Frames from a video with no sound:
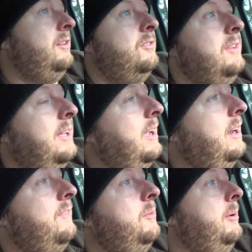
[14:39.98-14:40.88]
it looks like I'm
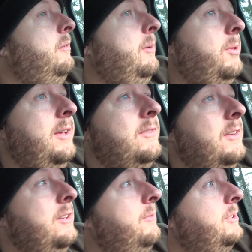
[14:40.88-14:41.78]
gonna have to be replacing
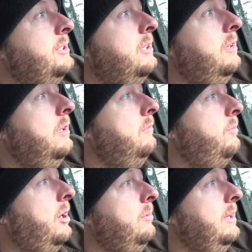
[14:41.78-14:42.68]
this for sure, and
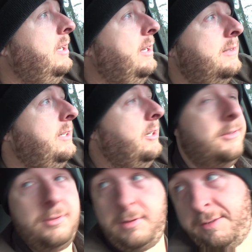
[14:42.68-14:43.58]
probably in the next year or
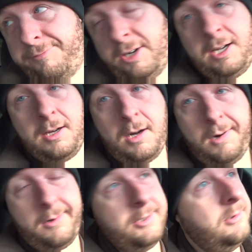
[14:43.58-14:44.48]
so, that friggin'
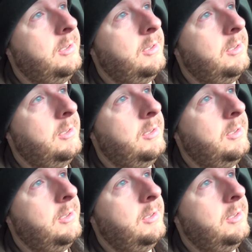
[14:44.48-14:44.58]
car too.